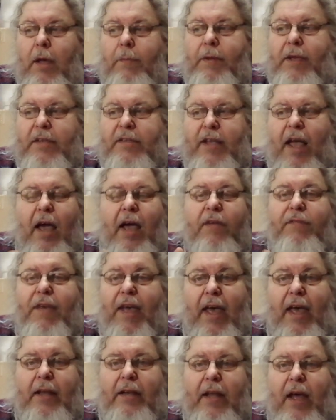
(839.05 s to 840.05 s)
because I've
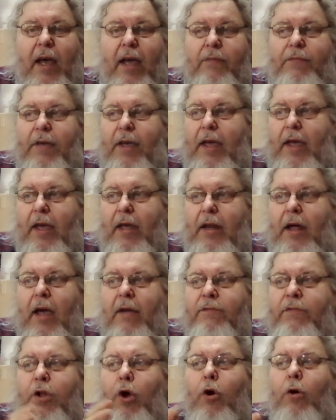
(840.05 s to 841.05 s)
had I've had
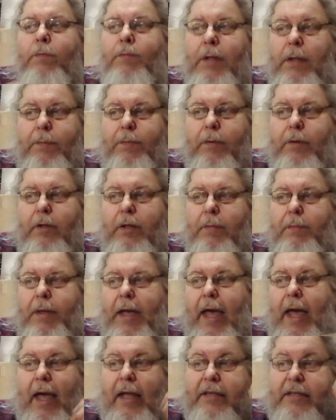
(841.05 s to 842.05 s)
I've known people in the
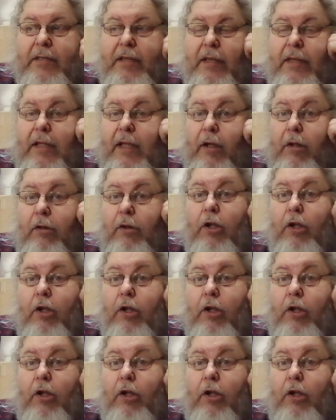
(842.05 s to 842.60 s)
past that they'll